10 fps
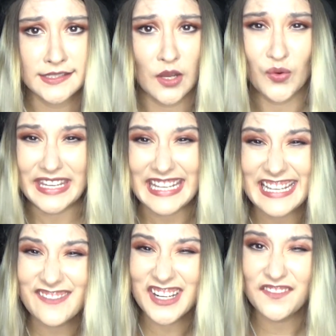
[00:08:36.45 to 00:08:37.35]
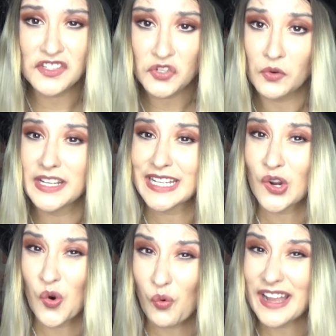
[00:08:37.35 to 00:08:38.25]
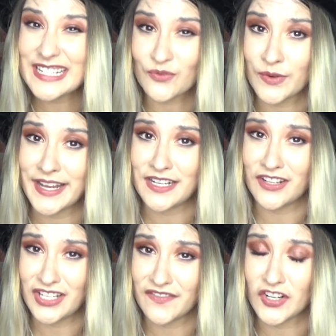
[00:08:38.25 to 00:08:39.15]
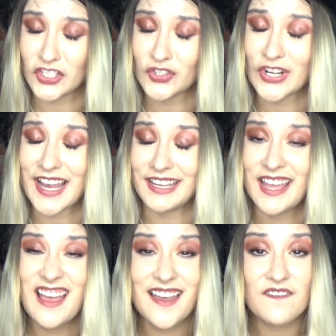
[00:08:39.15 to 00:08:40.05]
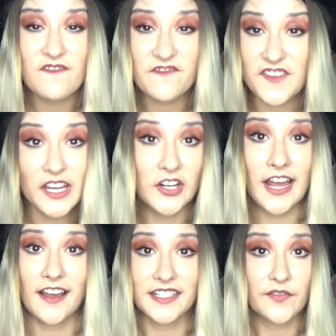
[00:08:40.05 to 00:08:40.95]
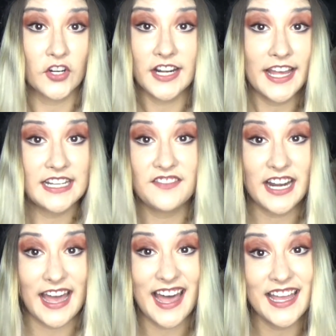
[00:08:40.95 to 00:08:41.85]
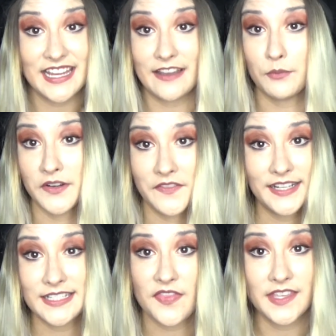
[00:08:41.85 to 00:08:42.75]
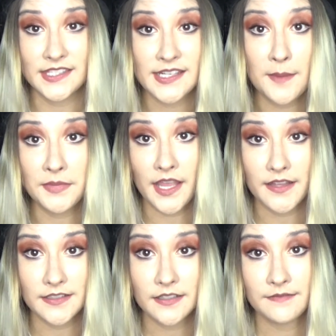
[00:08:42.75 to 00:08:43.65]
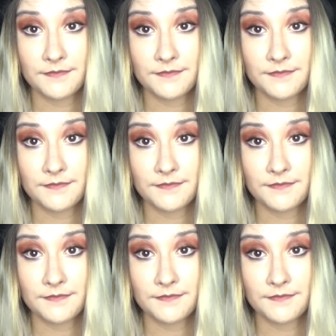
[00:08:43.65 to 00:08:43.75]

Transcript: So even if you don't get it quite right on your first try, fear not, for not even I have perfected this step yet.